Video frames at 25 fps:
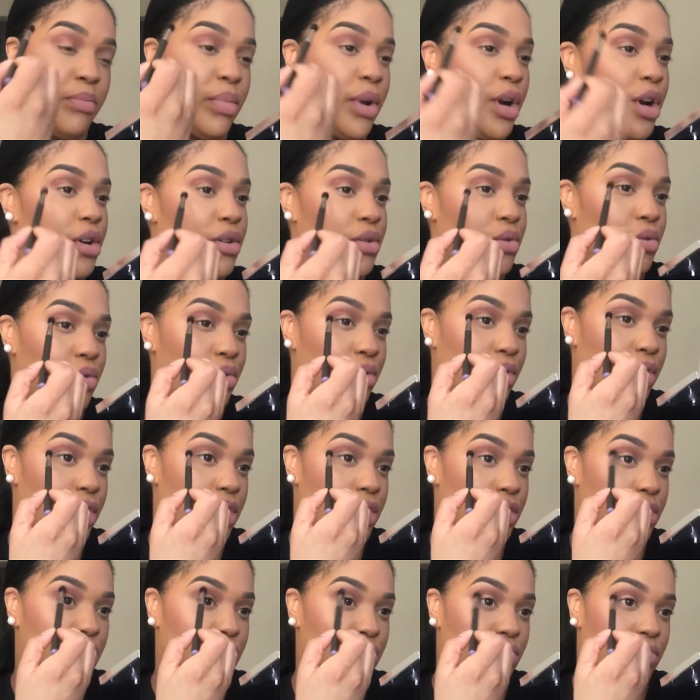burnt
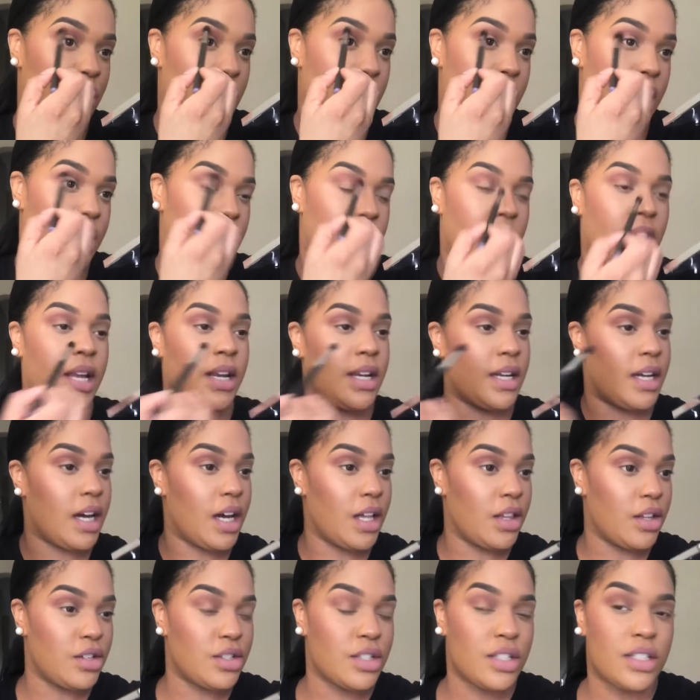orange red kind of
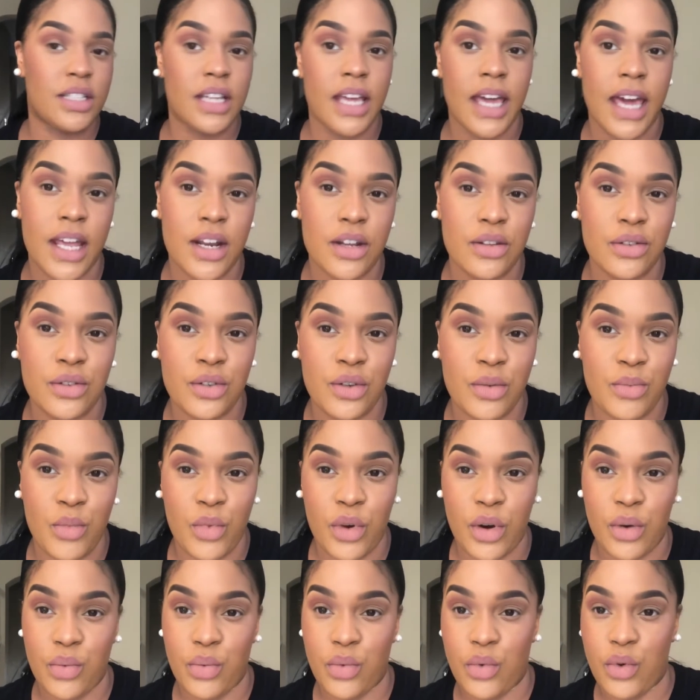color, just to add a little
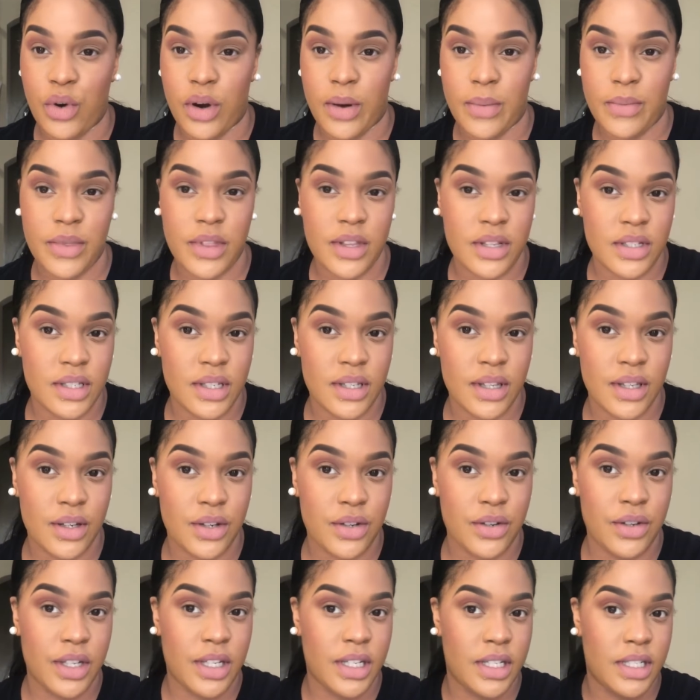more warmth into the
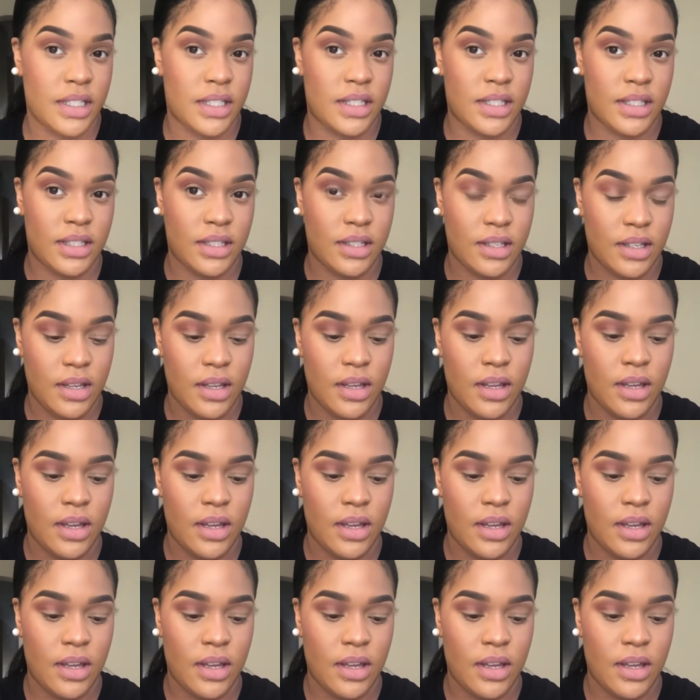crease.